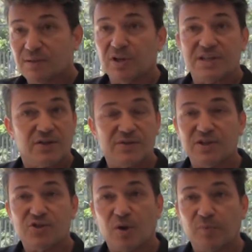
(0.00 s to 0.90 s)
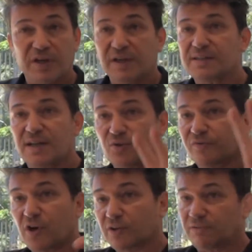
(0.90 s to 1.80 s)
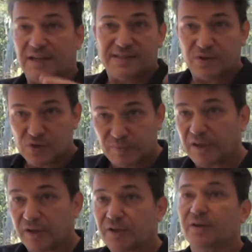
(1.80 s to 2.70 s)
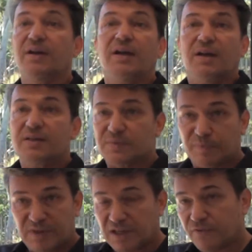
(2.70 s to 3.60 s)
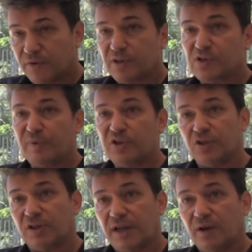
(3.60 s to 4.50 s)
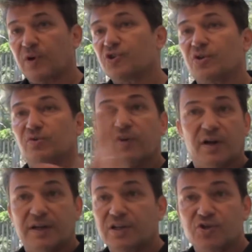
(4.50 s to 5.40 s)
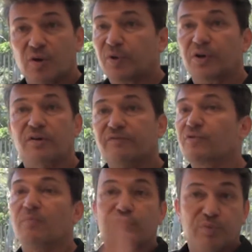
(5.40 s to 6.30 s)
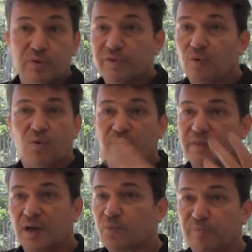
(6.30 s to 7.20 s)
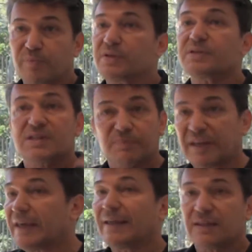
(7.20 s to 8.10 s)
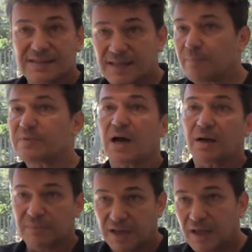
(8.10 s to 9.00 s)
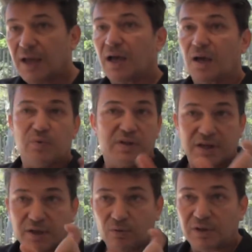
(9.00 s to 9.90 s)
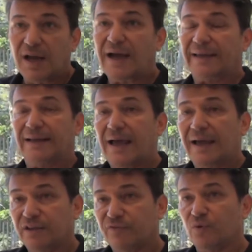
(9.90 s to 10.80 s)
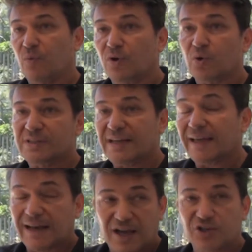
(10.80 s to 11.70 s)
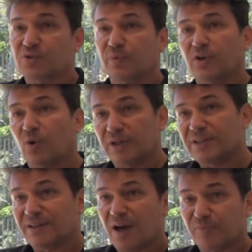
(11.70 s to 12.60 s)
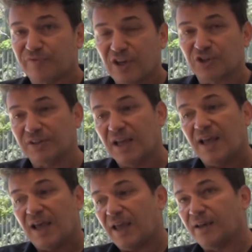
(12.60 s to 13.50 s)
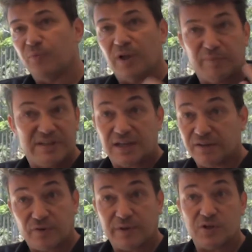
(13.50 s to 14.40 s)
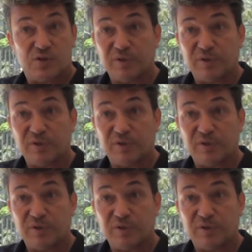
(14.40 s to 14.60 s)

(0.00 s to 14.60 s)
simultaneous interpreting is that you've got, let's say, a speaker delivering a speech in a language, and you've got an interpreter from a booth or with equipment speaking at the same time, with a little lag if you want, or décalage as we call it in our profession, and we'll be delivering the